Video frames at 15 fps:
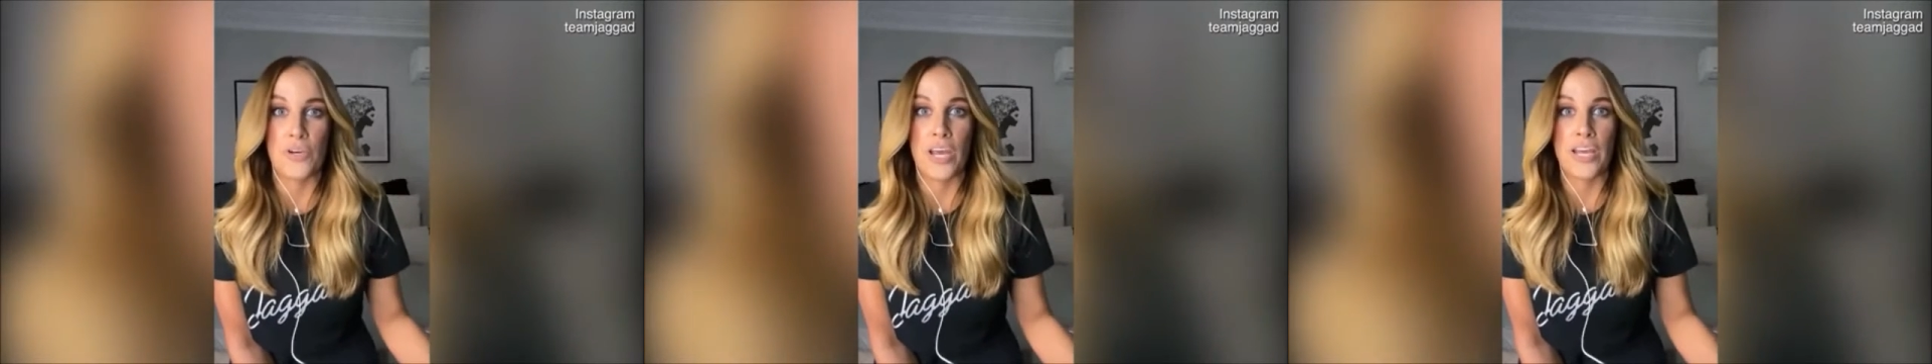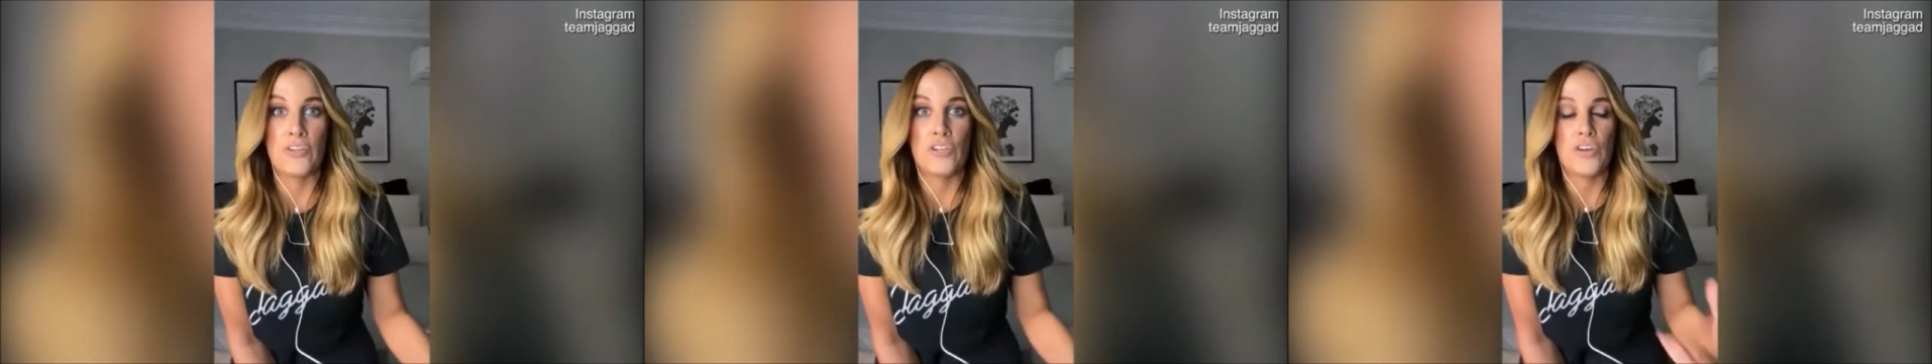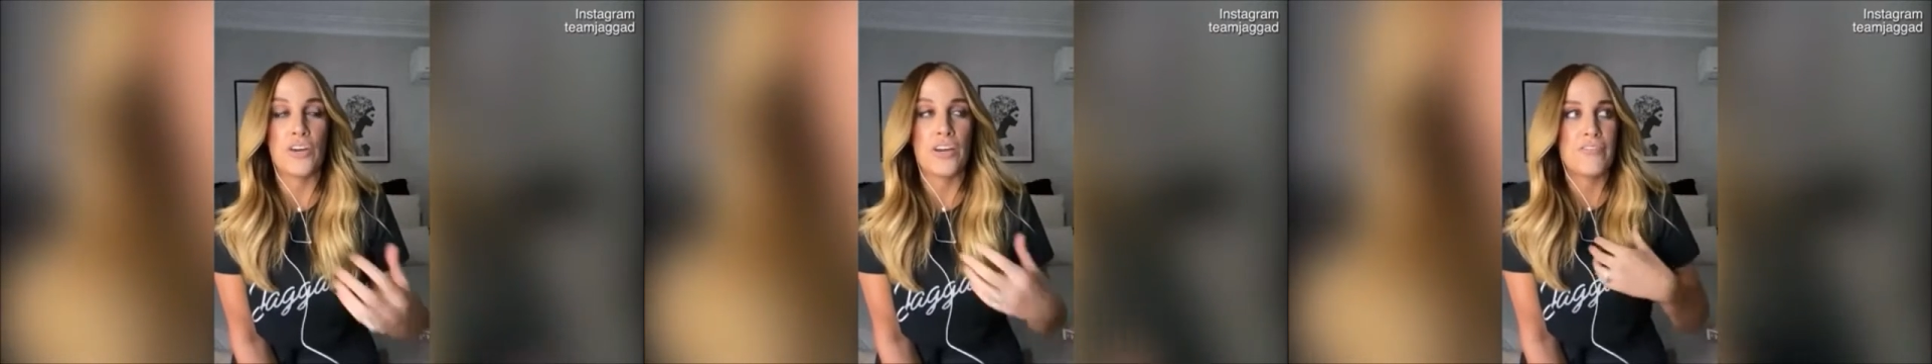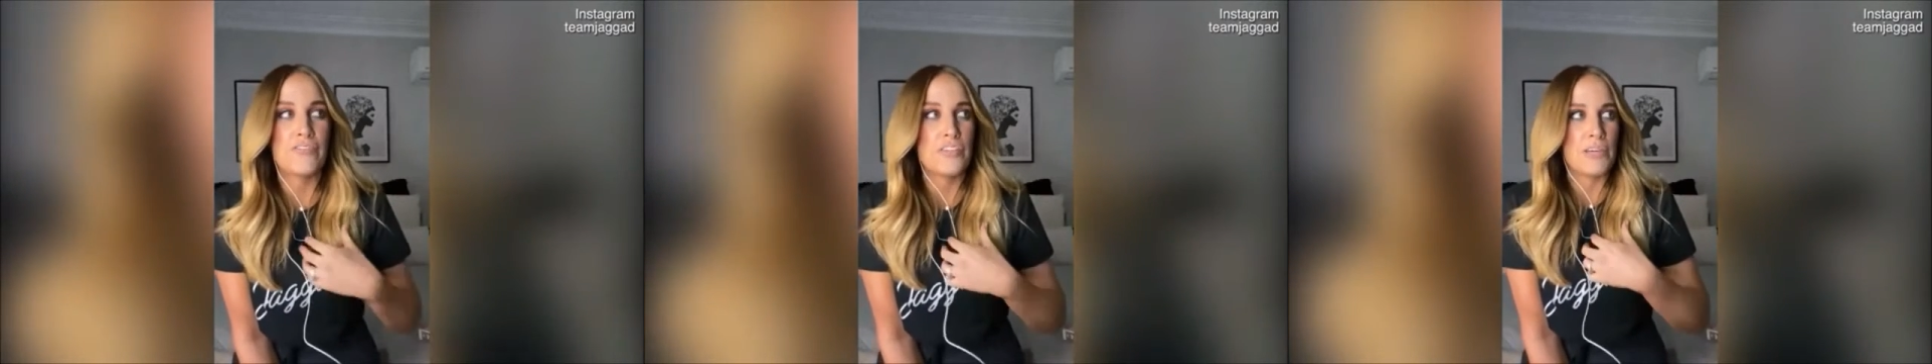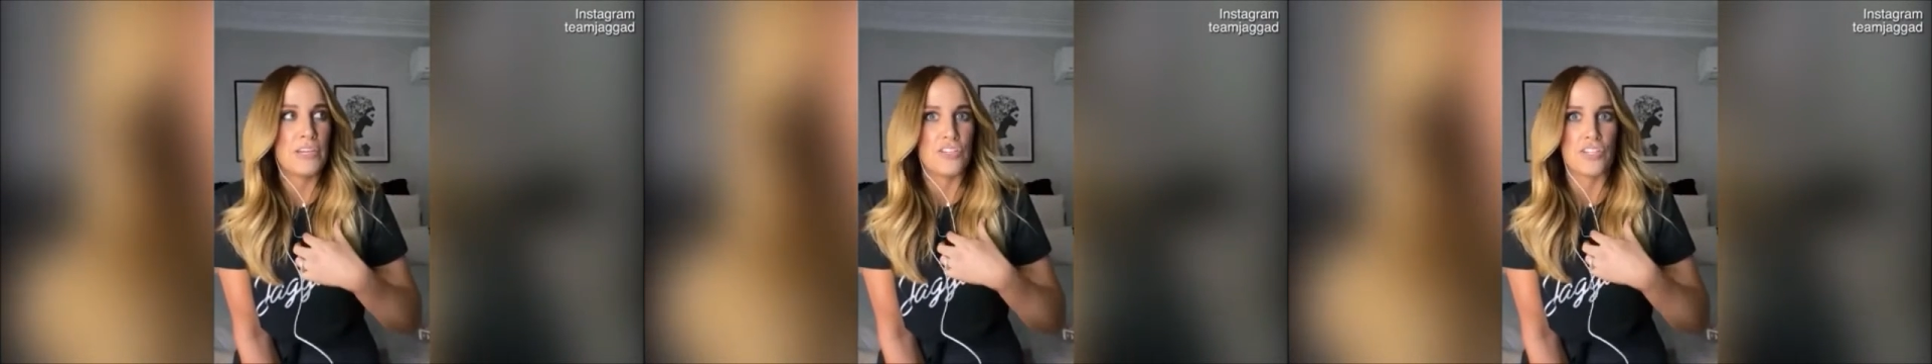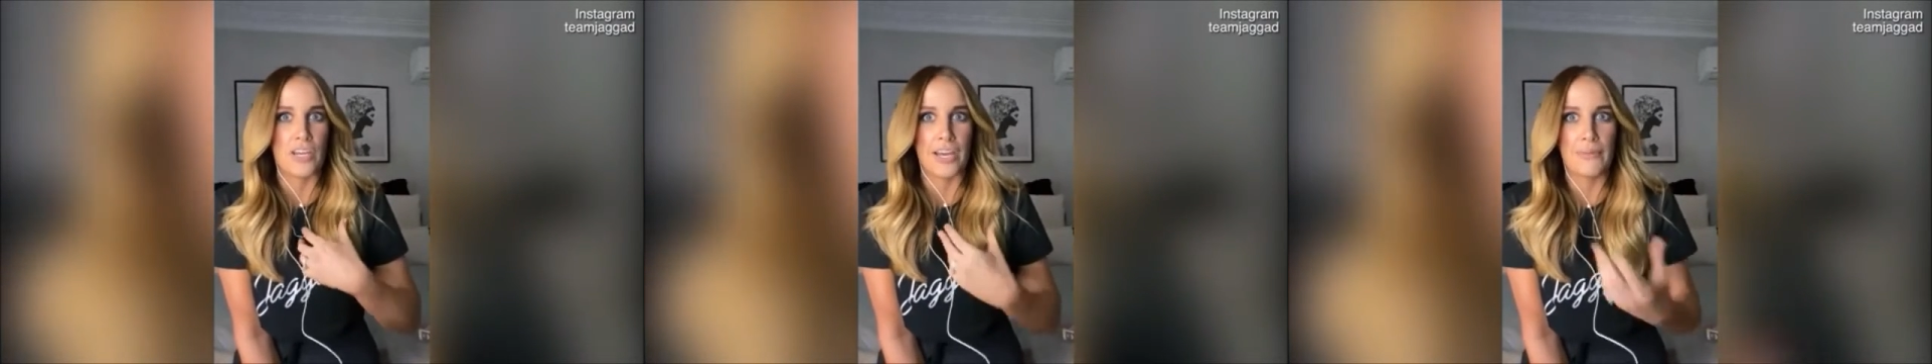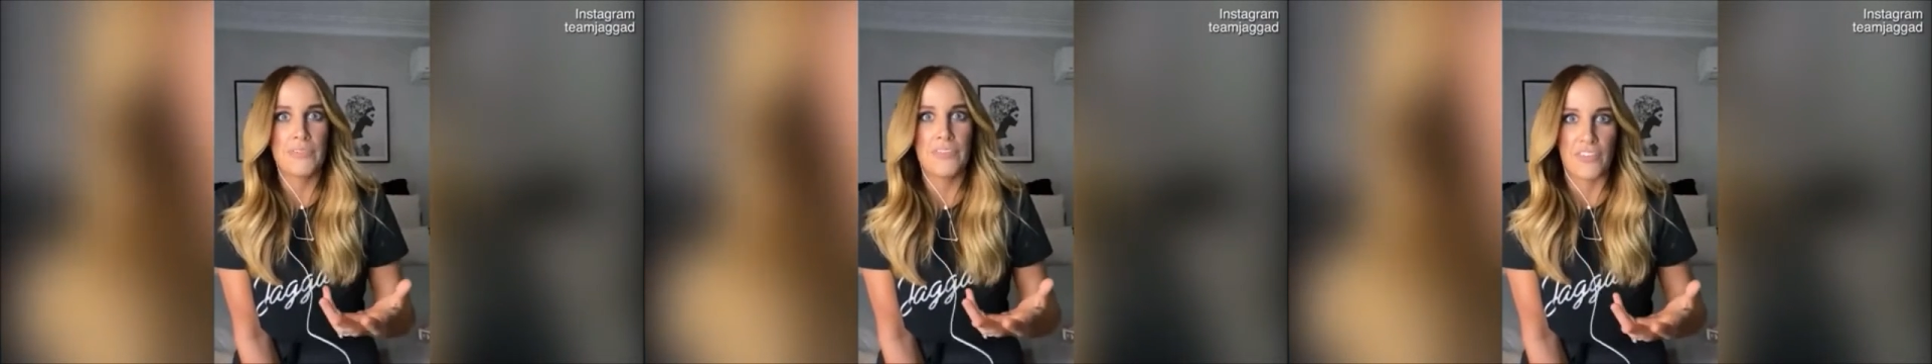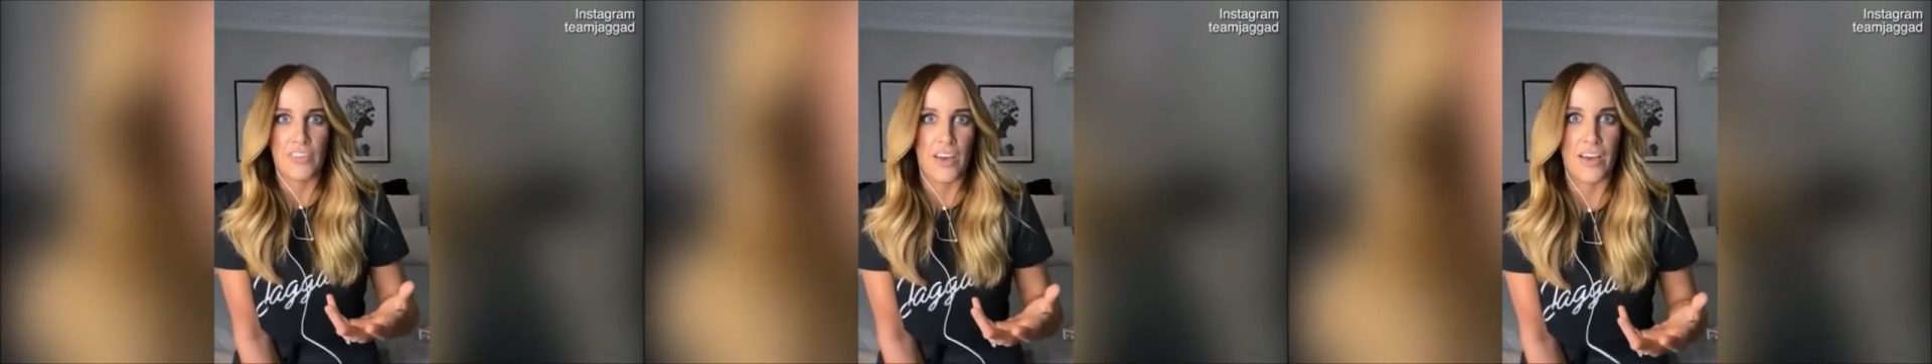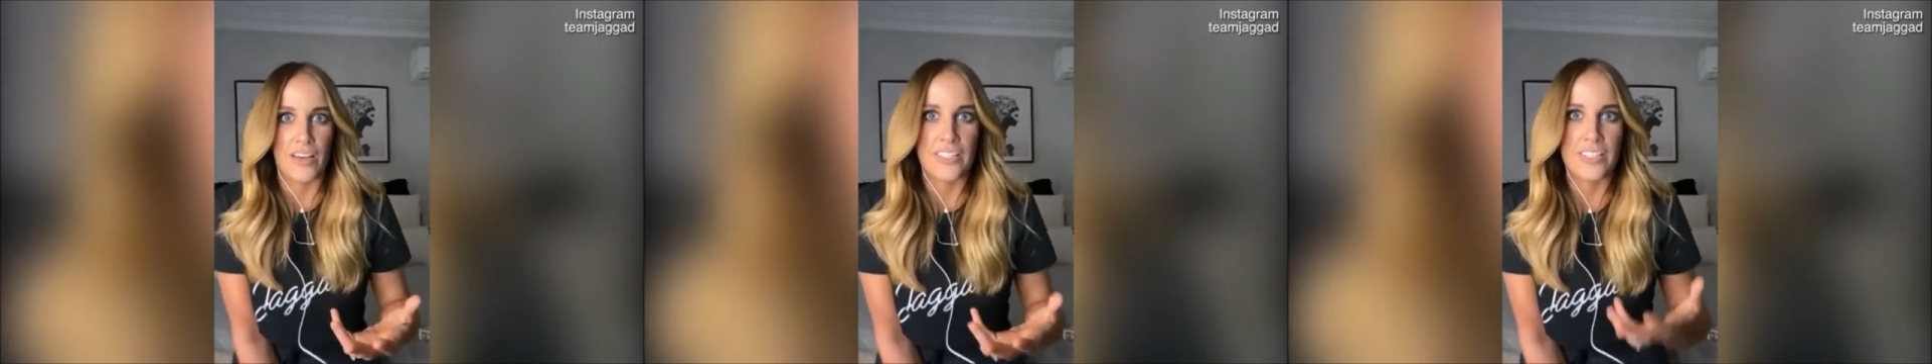And you don't have to be ashamed of that.